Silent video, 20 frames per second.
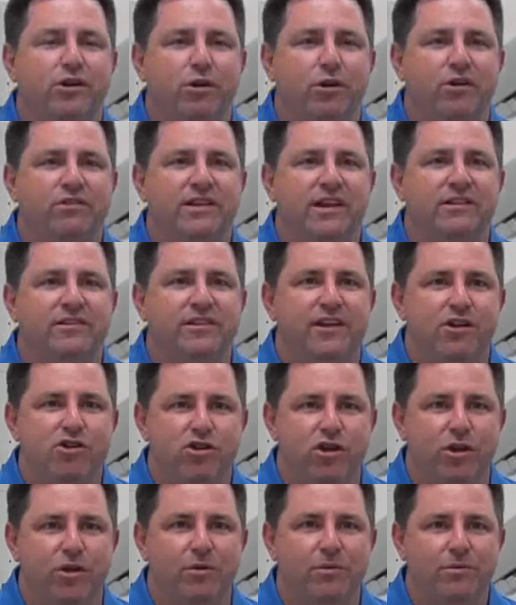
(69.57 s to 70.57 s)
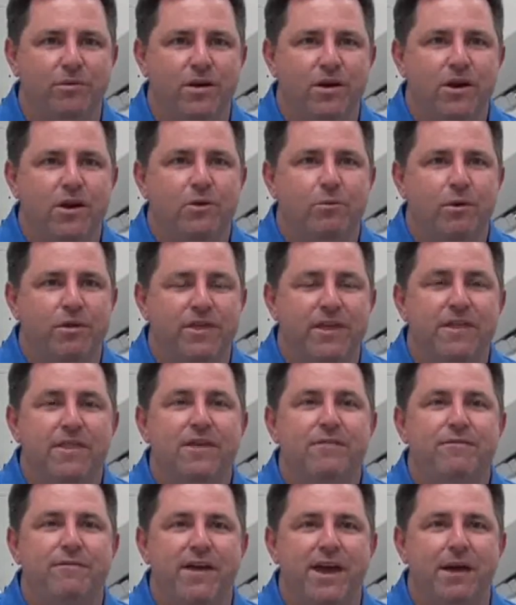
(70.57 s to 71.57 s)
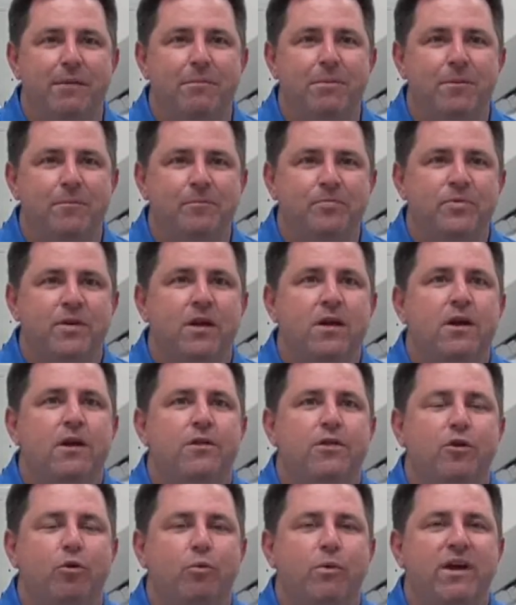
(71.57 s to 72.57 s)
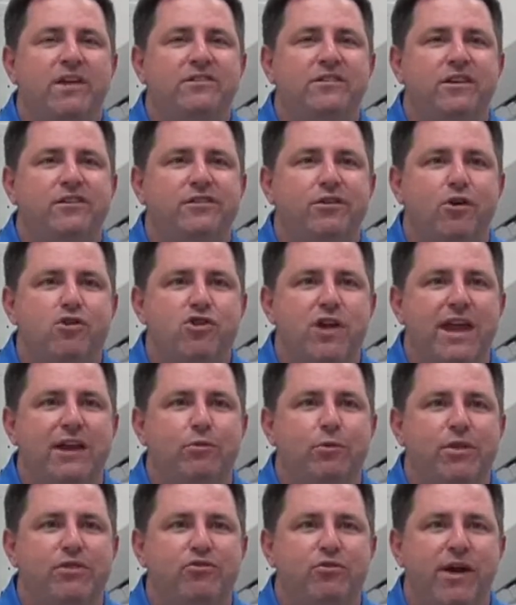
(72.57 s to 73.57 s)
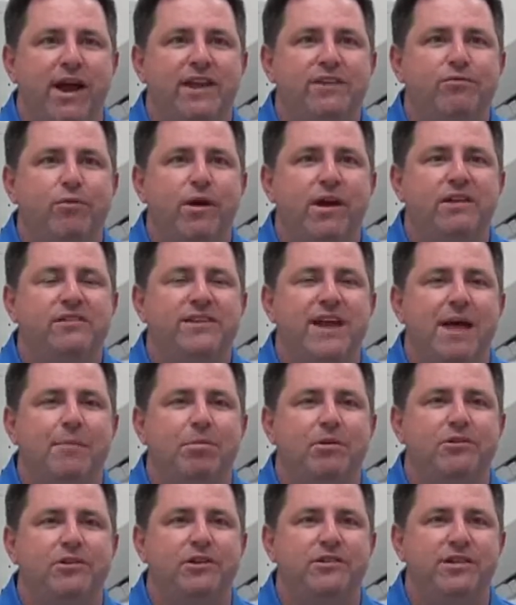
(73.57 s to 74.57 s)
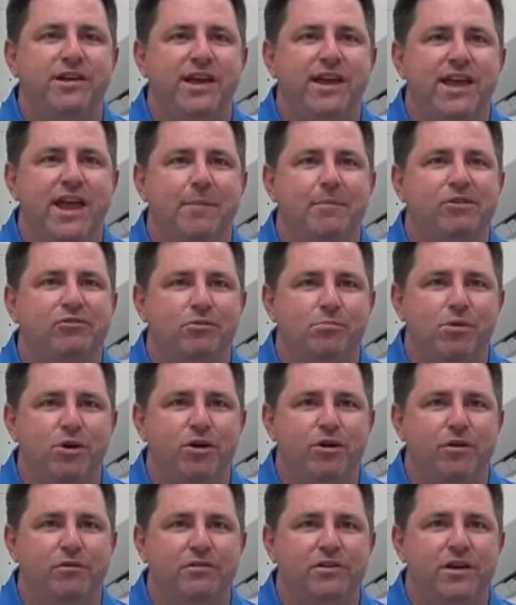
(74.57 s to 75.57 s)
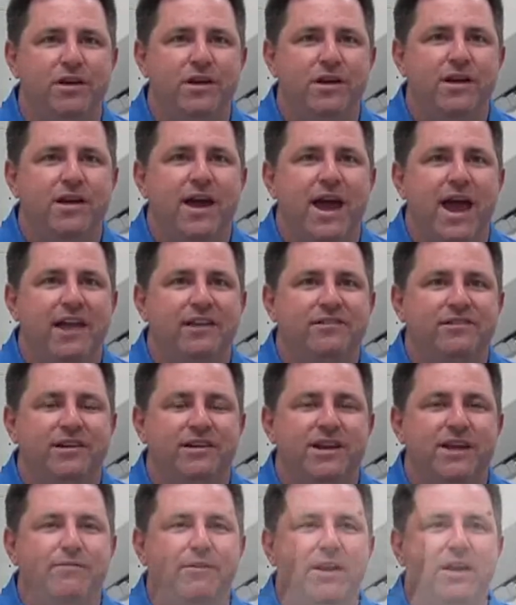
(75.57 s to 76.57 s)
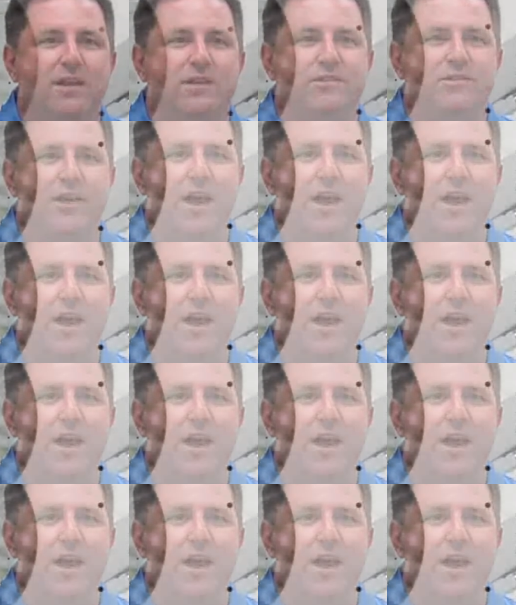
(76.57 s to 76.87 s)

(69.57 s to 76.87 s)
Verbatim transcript: occurs in situ, within the fib, the risk associated with transferring a sample to TEM is removed, and significant